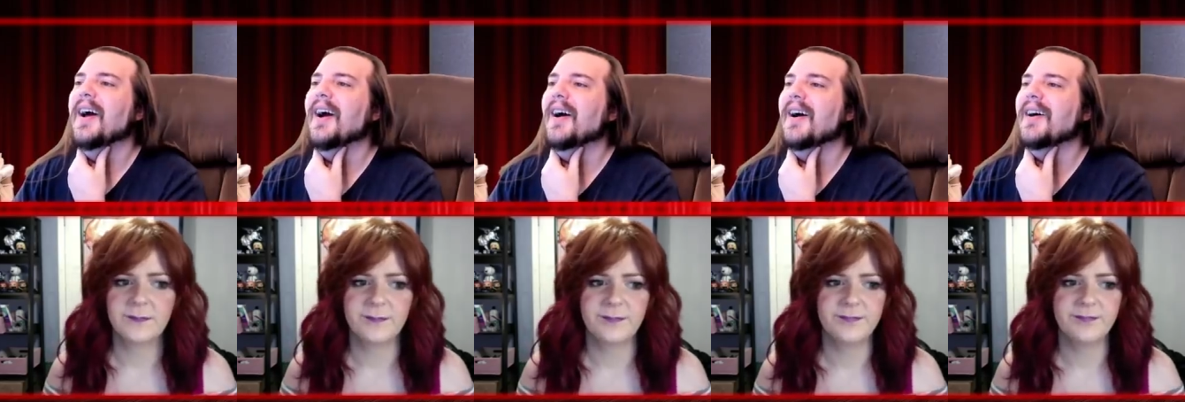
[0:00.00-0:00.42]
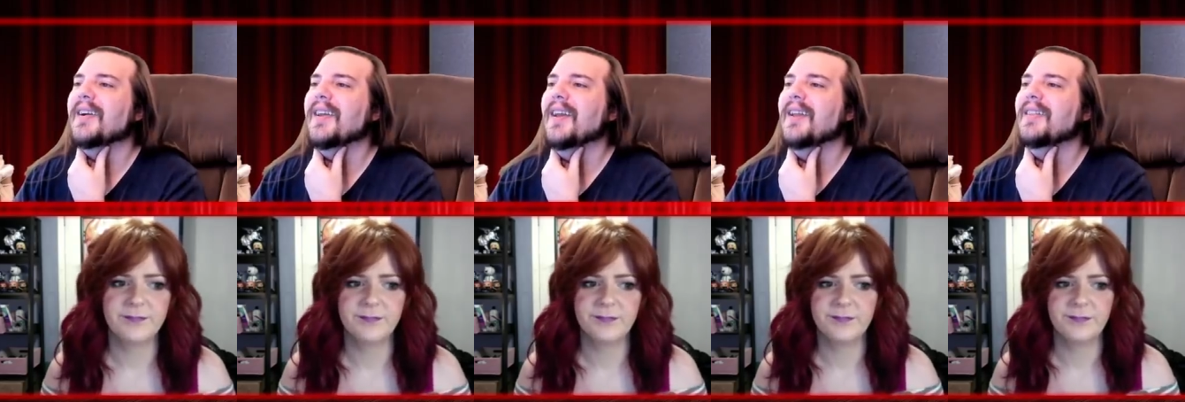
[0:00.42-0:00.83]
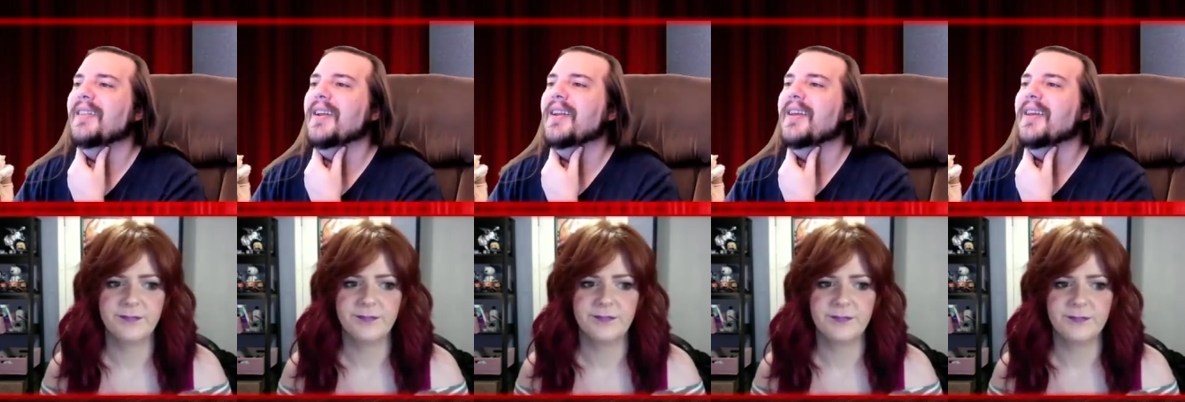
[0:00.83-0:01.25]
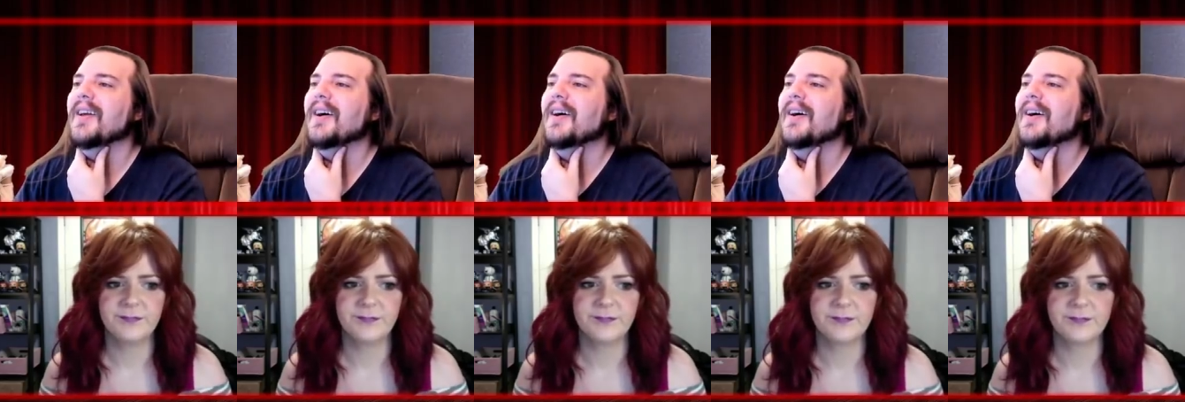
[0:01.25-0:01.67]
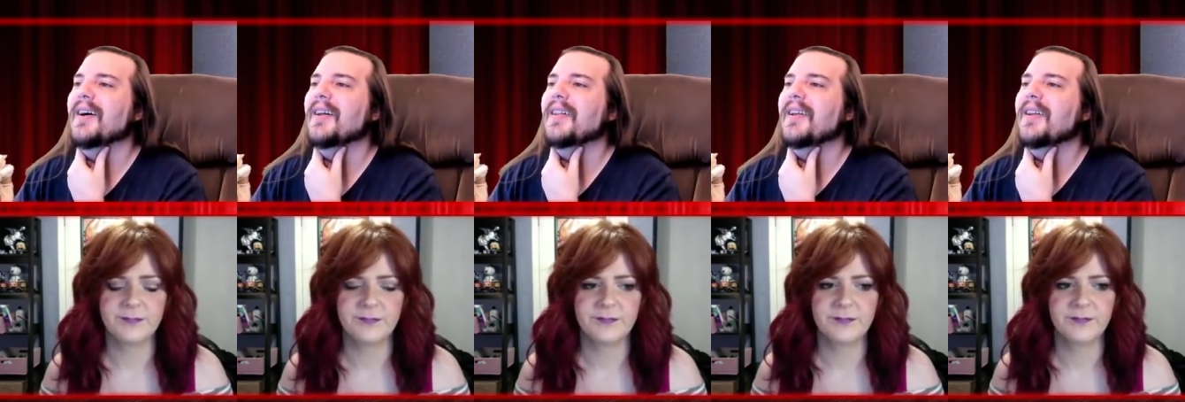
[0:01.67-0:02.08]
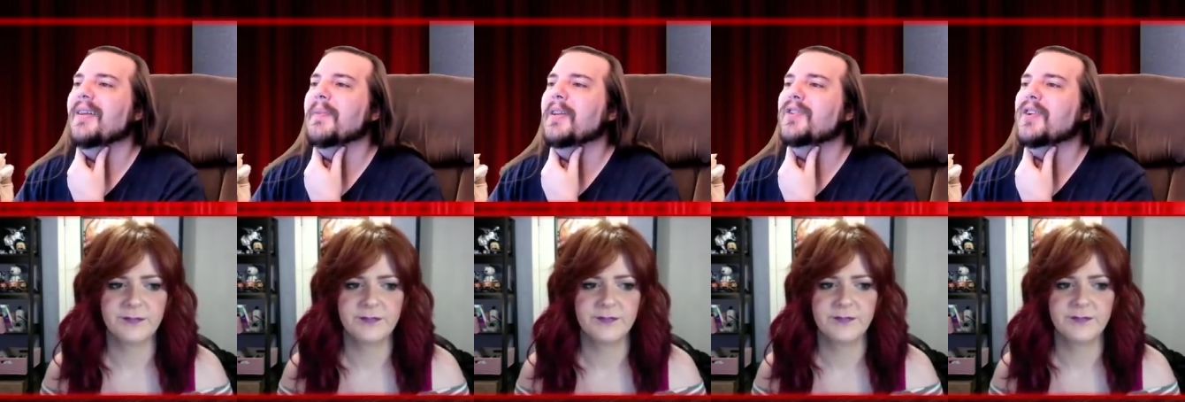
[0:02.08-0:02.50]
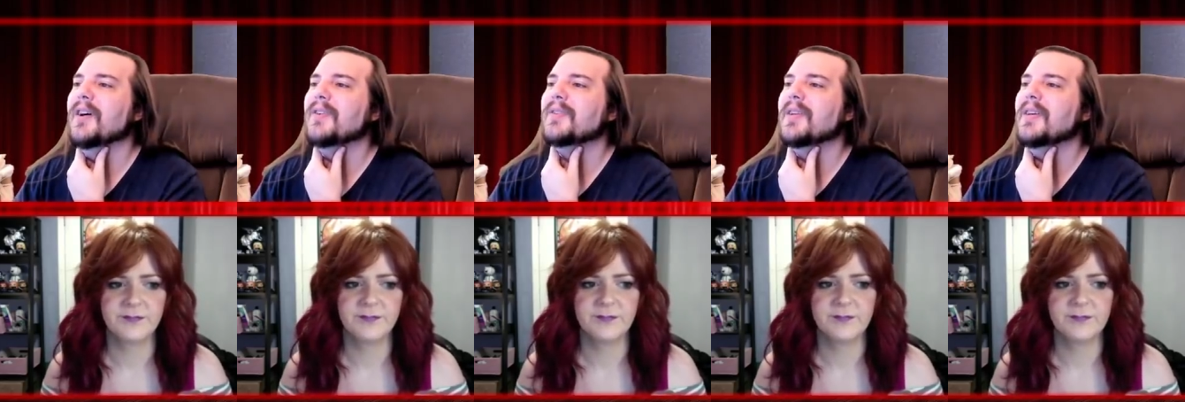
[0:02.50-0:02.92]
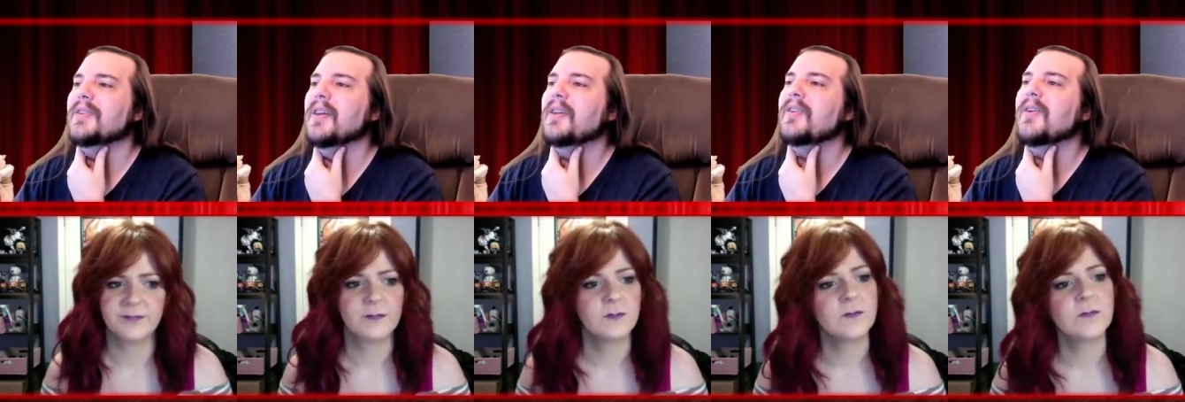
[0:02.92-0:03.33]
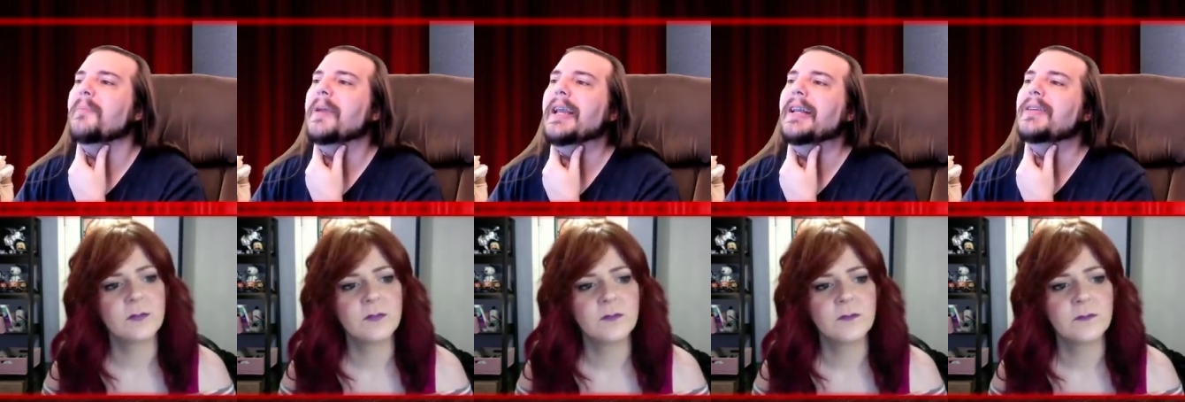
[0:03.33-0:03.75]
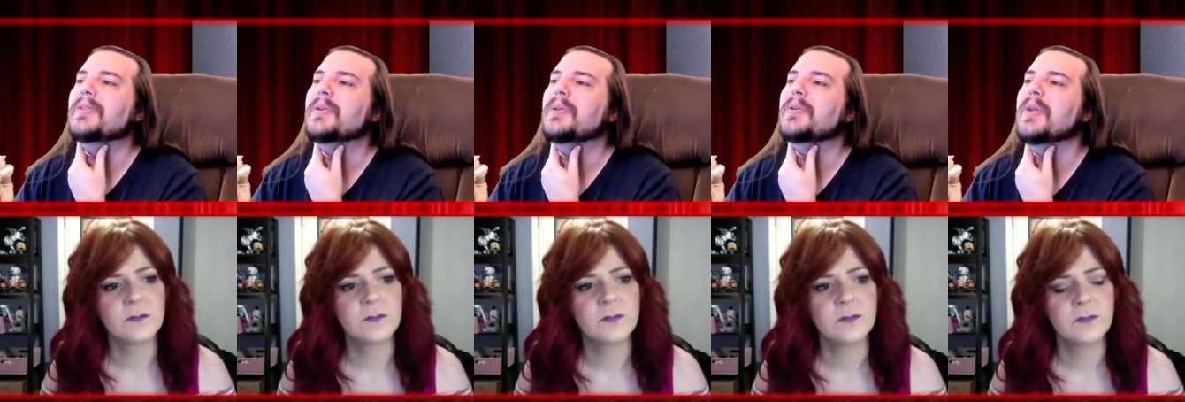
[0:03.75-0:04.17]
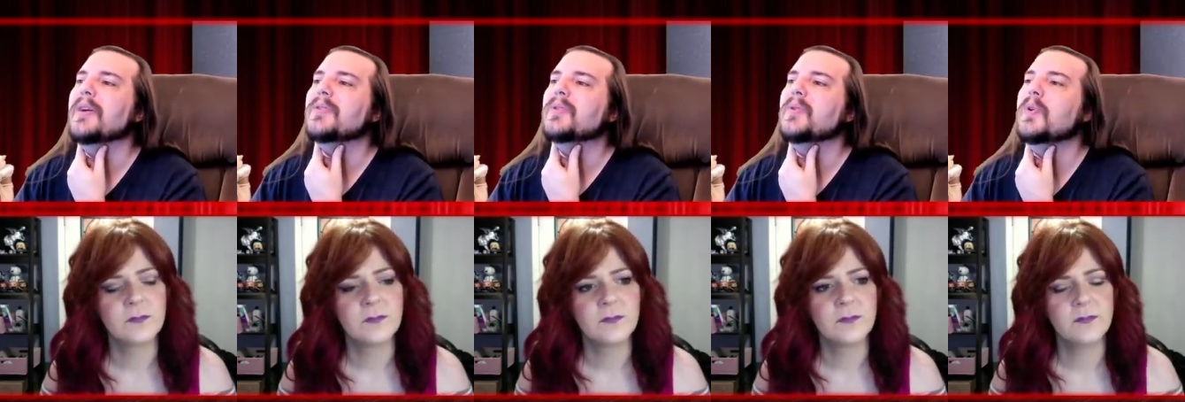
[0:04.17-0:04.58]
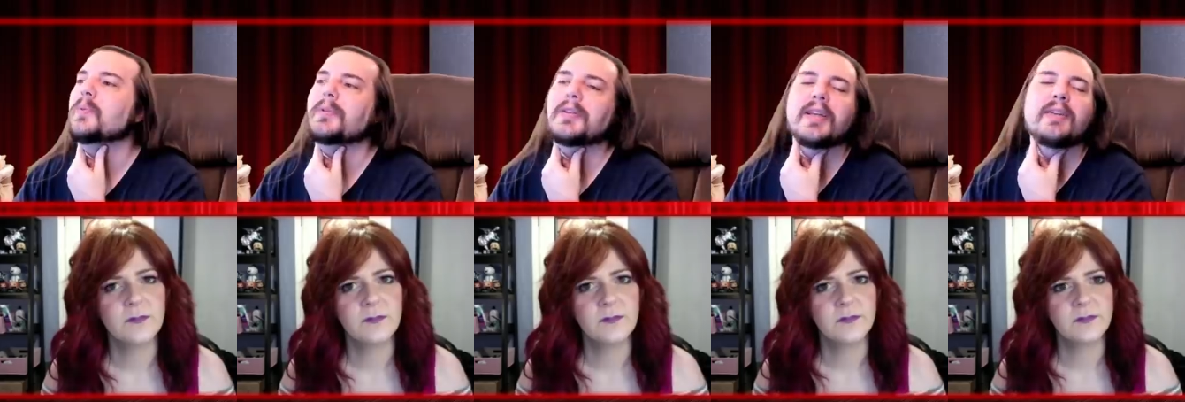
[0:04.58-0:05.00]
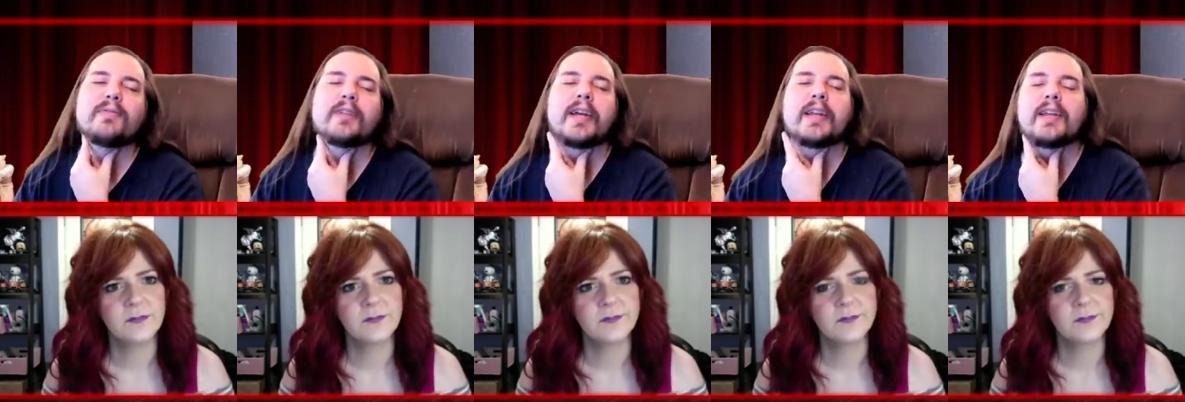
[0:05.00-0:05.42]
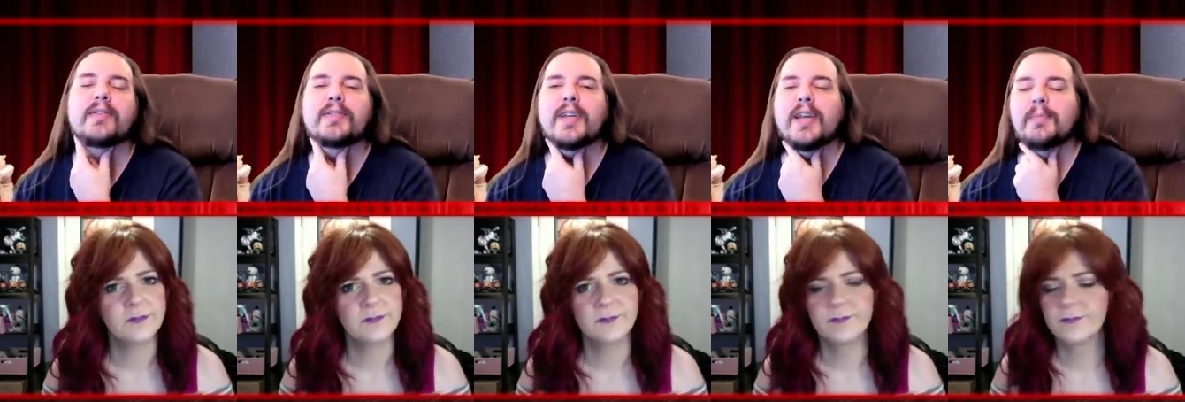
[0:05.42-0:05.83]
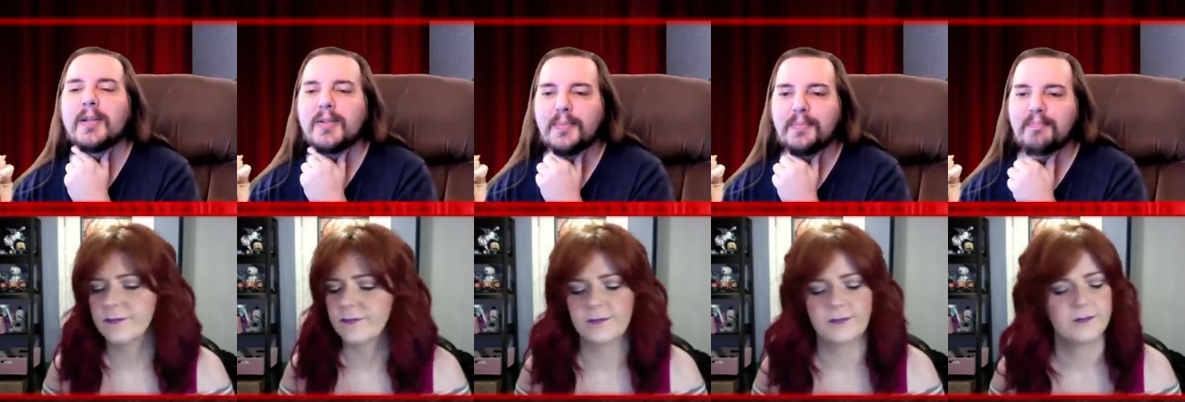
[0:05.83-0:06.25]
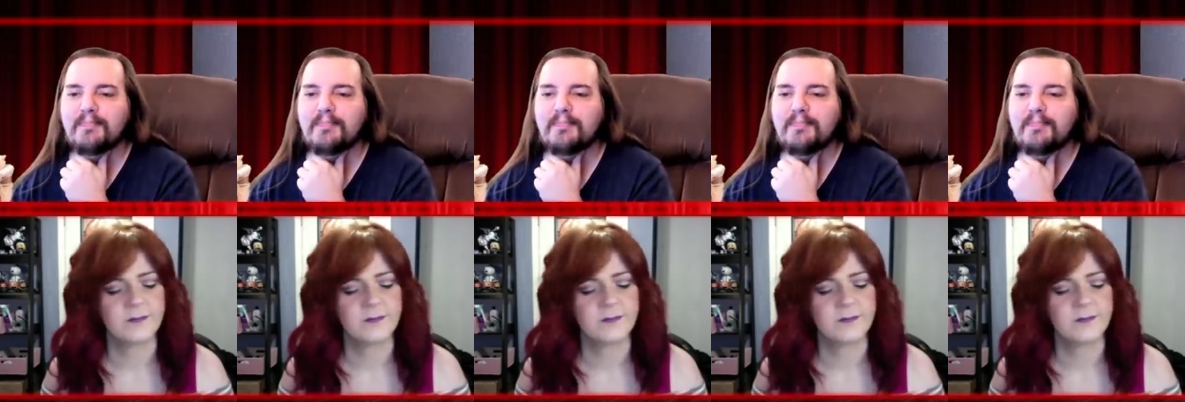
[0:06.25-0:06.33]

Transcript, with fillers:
Speaker 1: Okay, Lady uh, Lady Menchow says, your penis is not suitable in-flight entertainment.